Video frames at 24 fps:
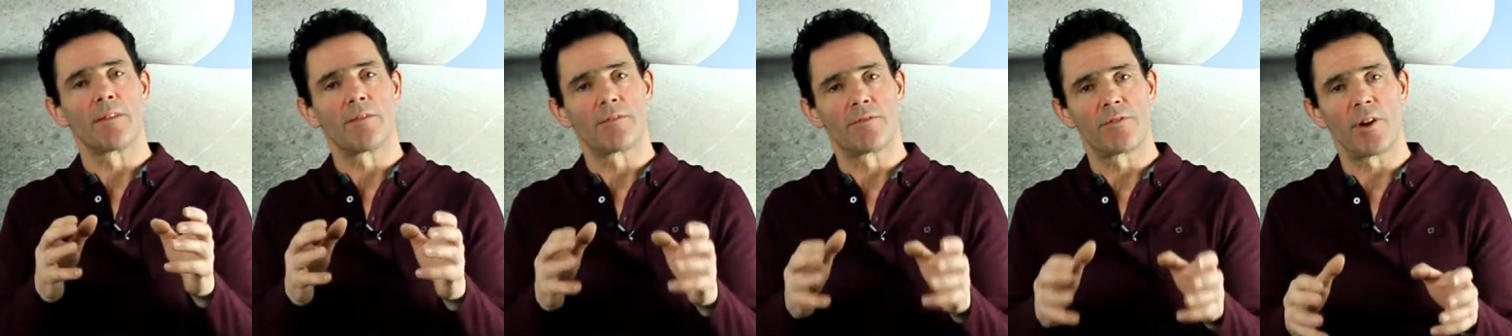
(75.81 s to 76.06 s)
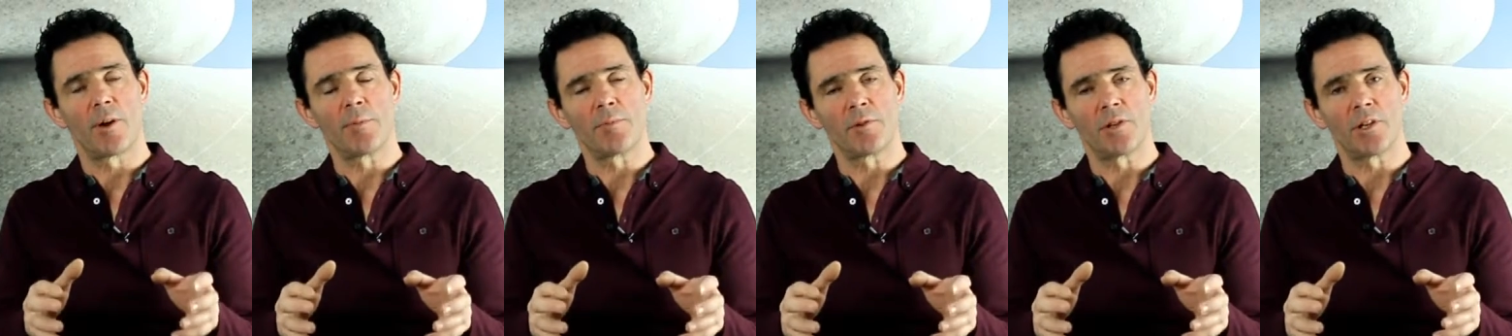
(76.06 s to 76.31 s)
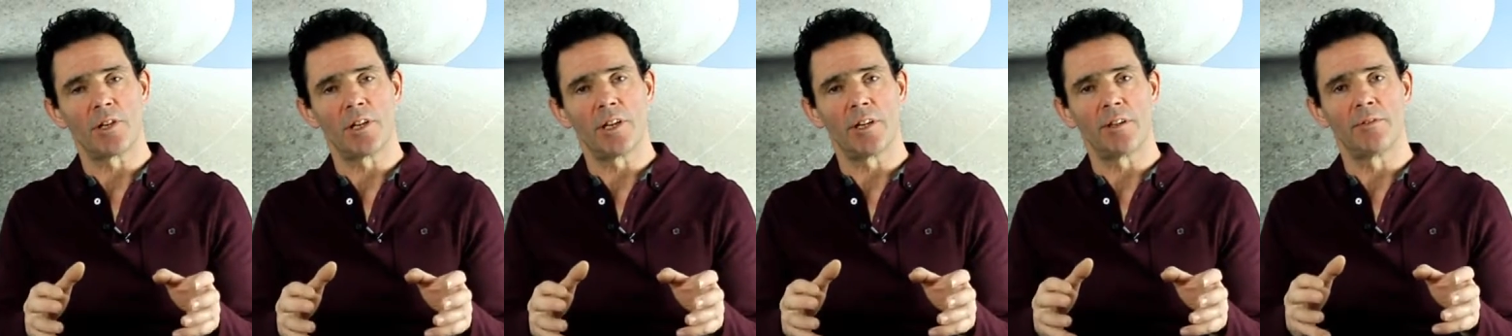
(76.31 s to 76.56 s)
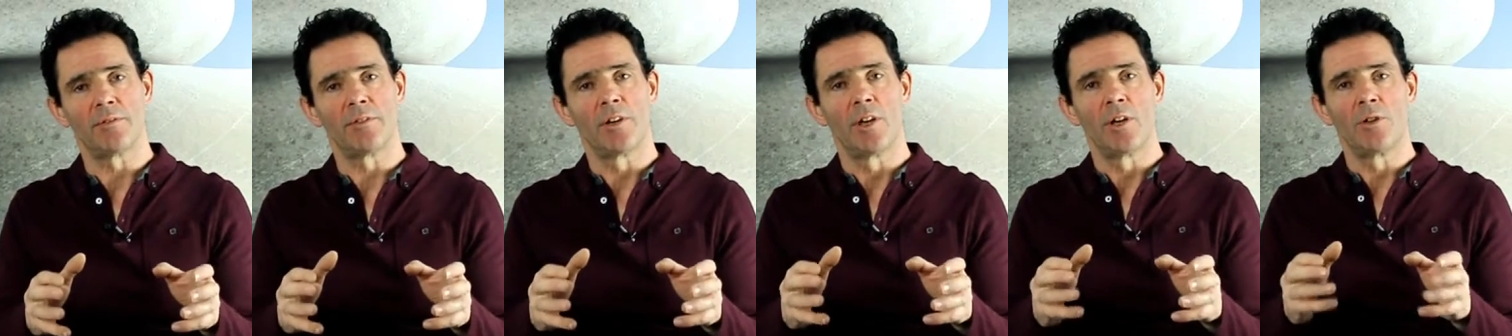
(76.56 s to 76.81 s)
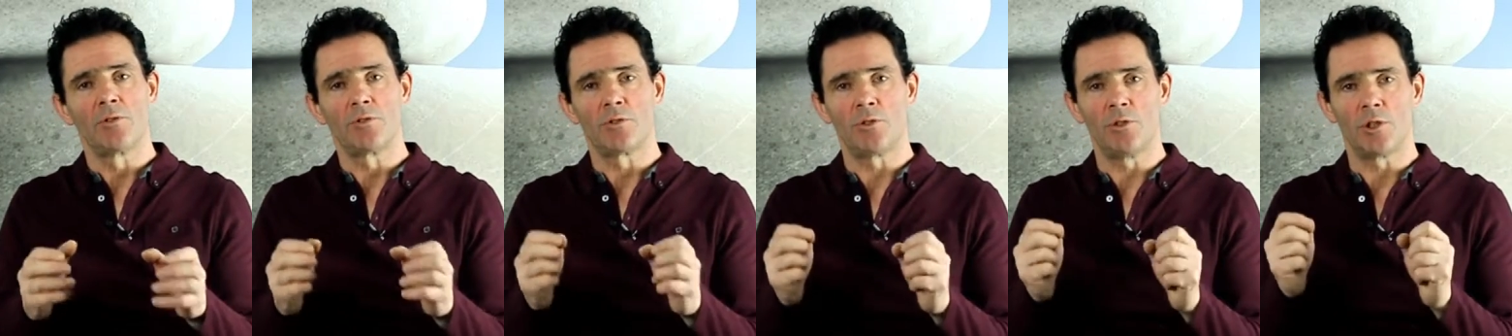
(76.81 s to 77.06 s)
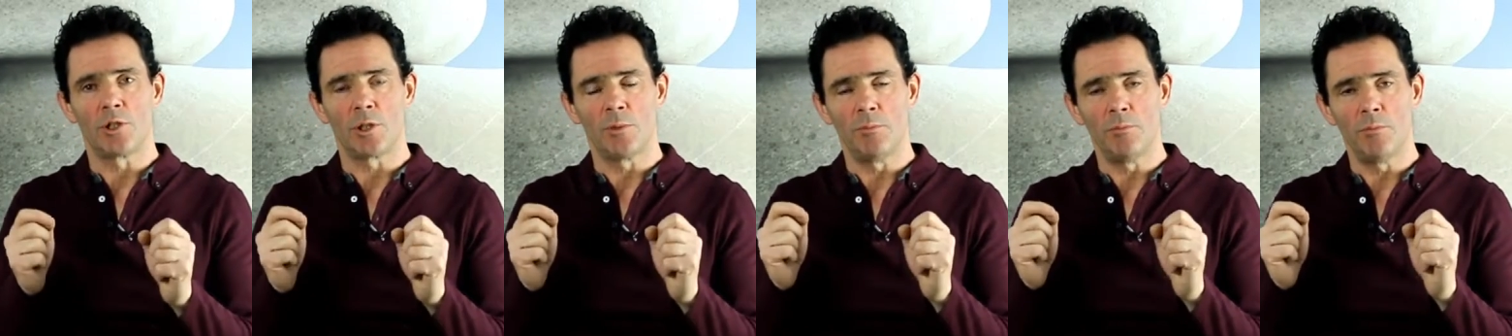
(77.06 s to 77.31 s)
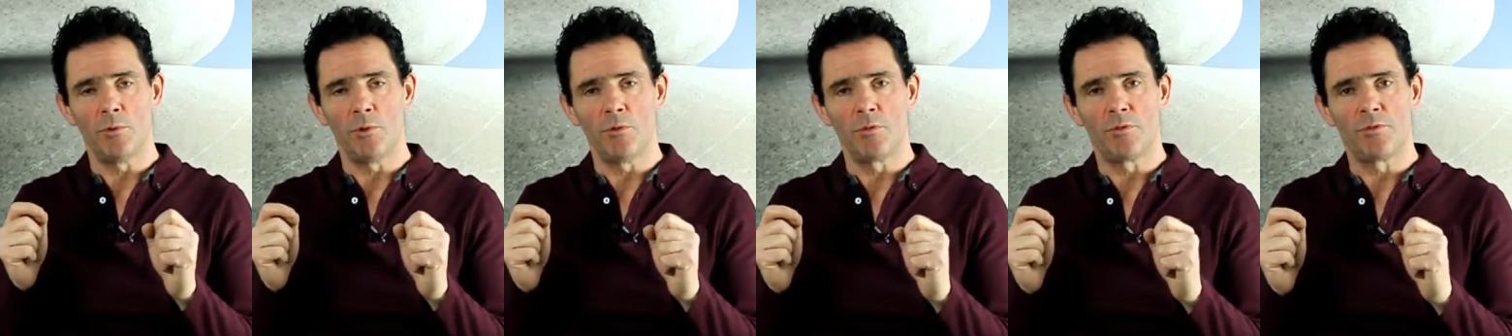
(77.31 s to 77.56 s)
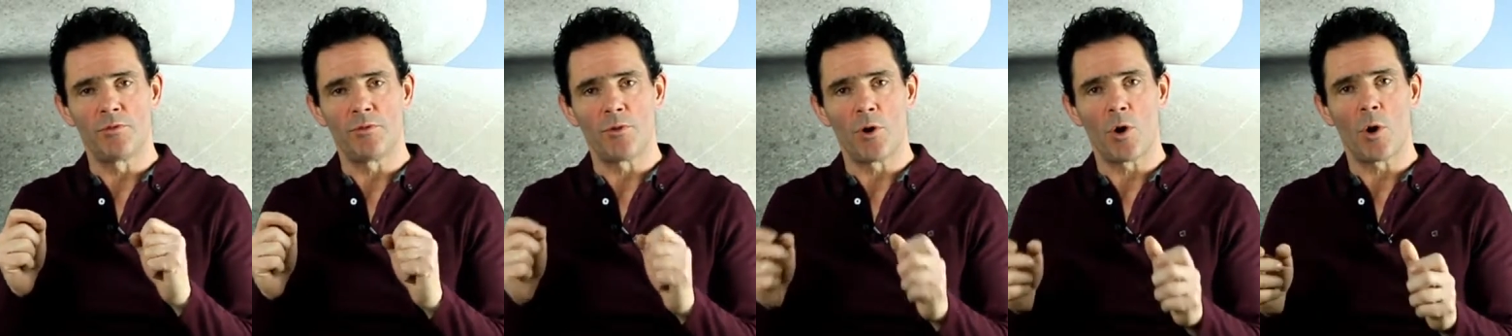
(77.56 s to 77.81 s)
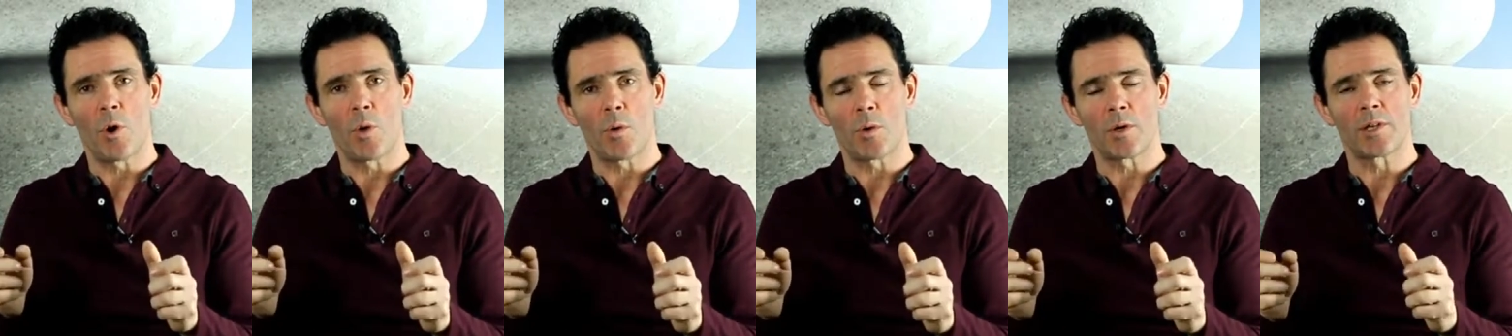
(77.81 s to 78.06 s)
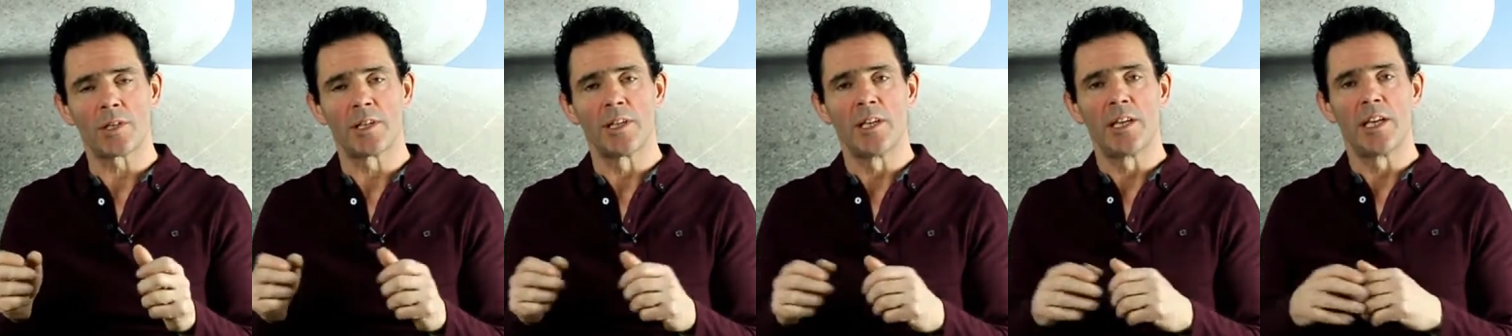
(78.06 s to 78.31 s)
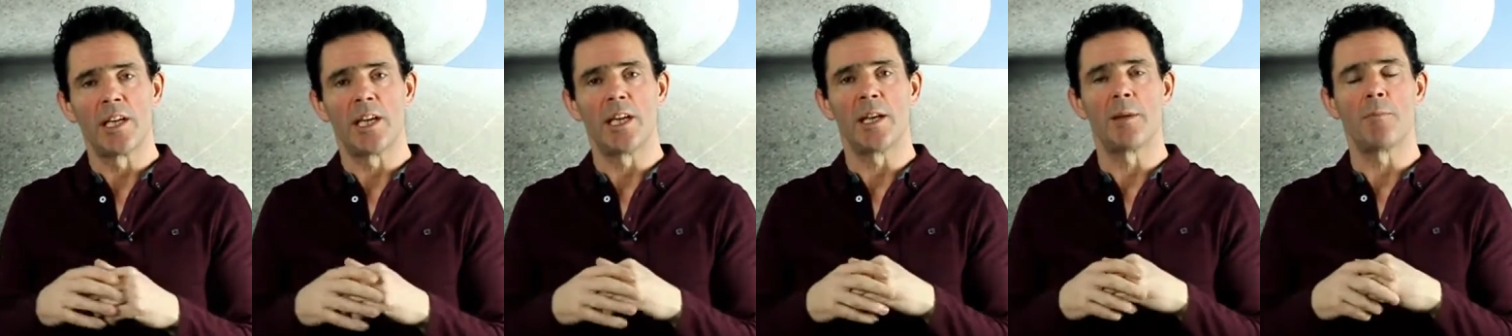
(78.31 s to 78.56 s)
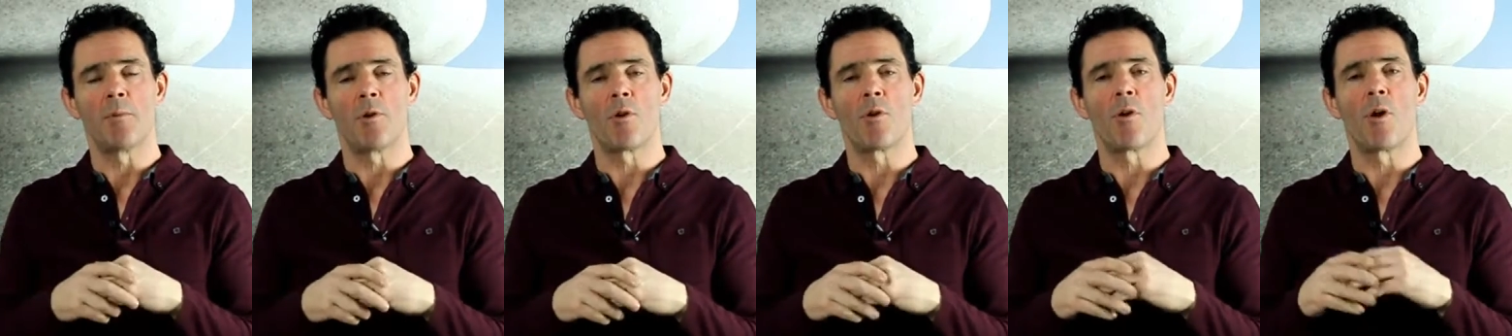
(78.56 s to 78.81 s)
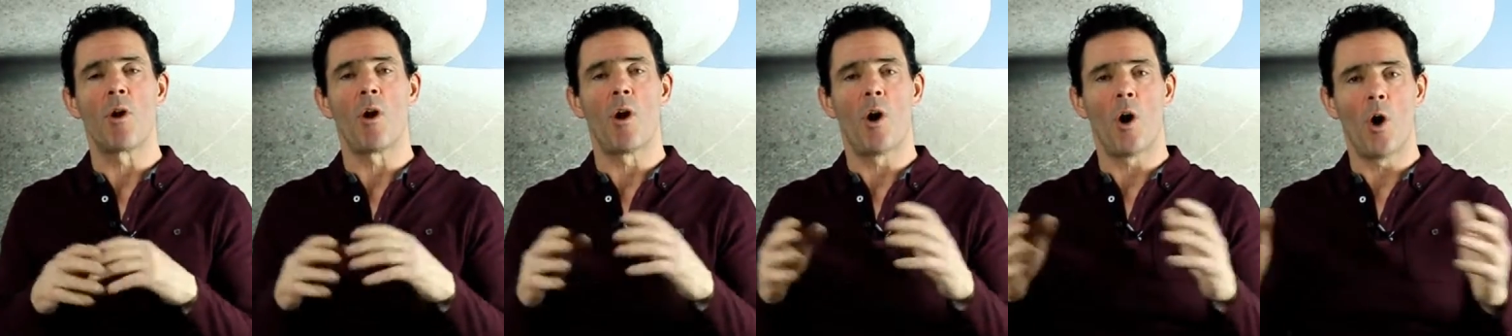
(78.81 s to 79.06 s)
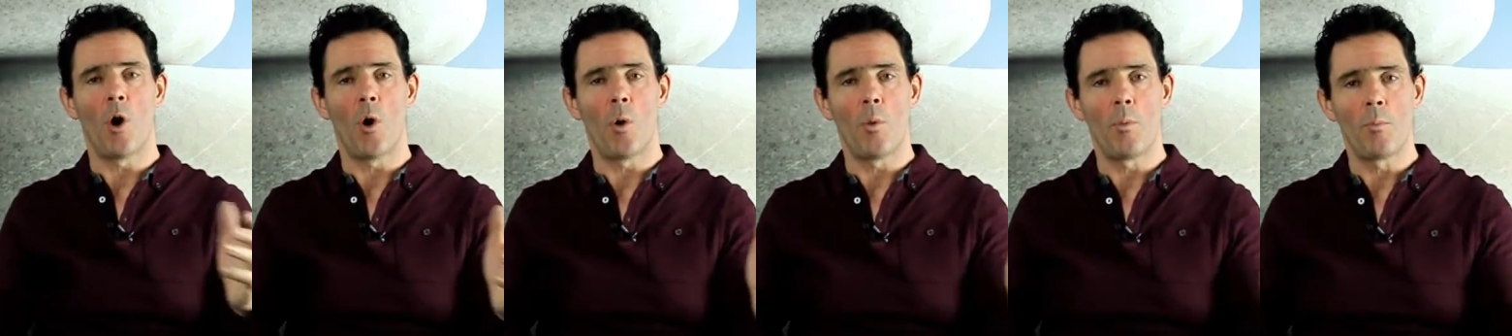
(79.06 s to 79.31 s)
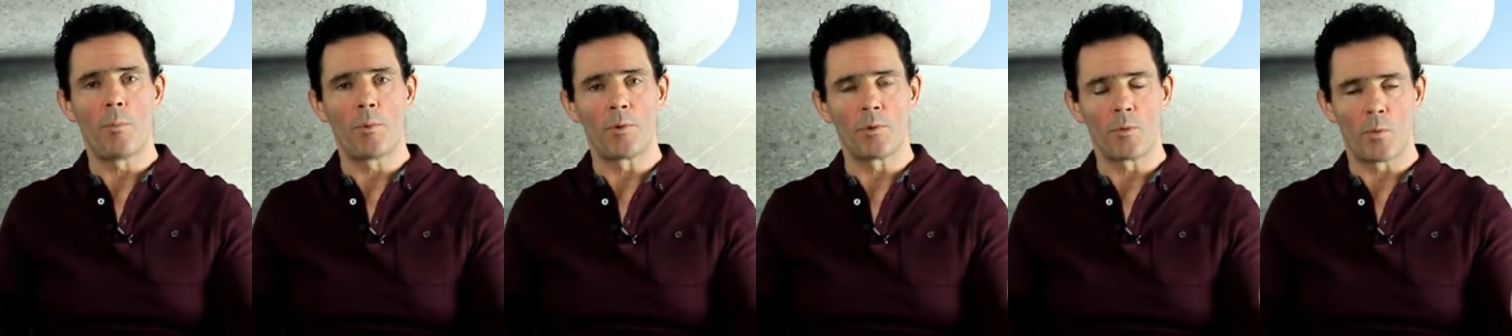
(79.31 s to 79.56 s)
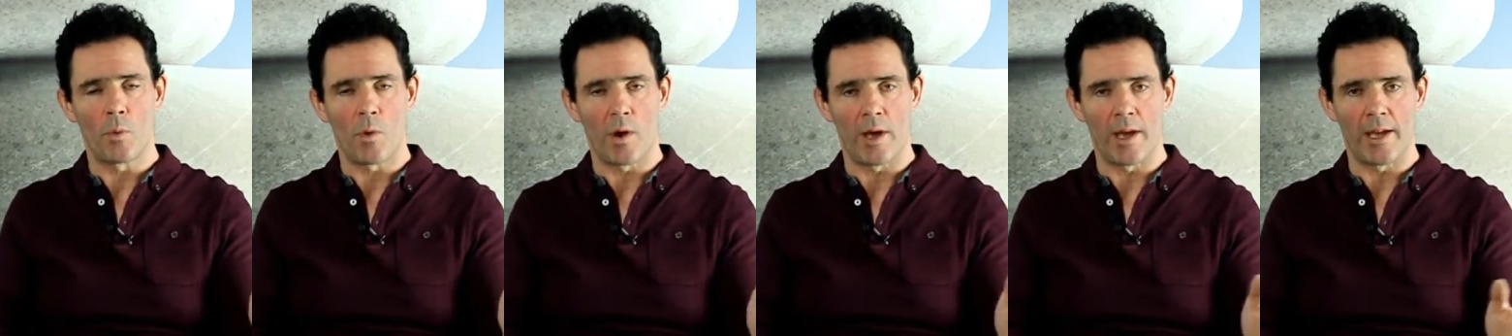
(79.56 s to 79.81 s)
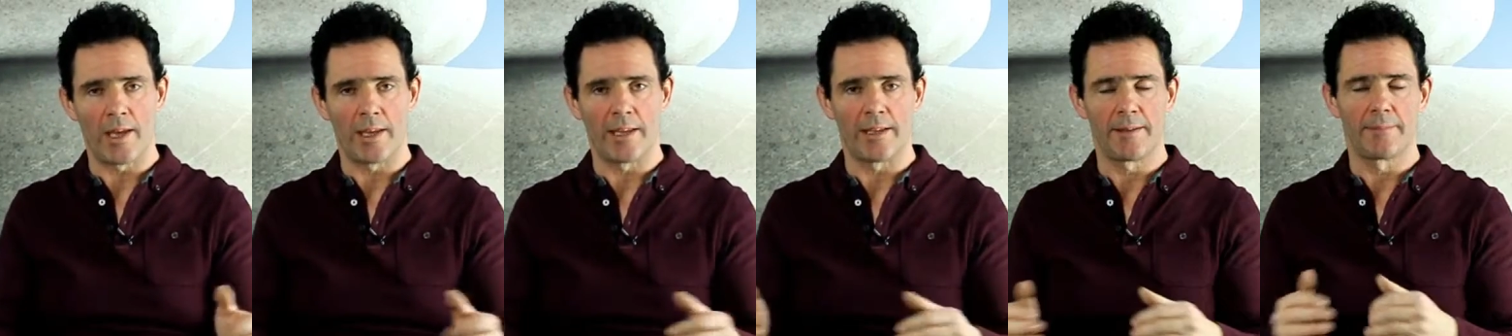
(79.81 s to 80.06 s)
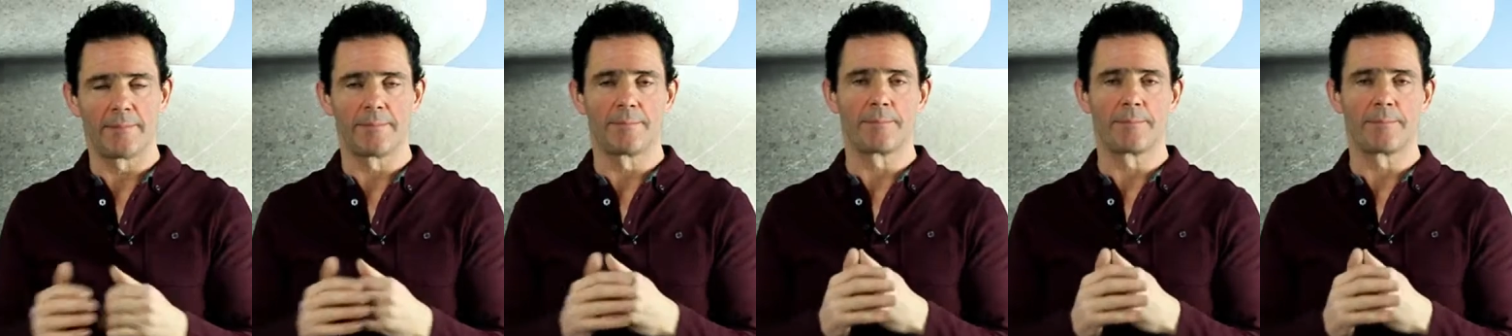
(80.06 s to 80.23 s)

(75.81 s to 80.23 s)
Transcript: from your life so you can move forward in a more open way.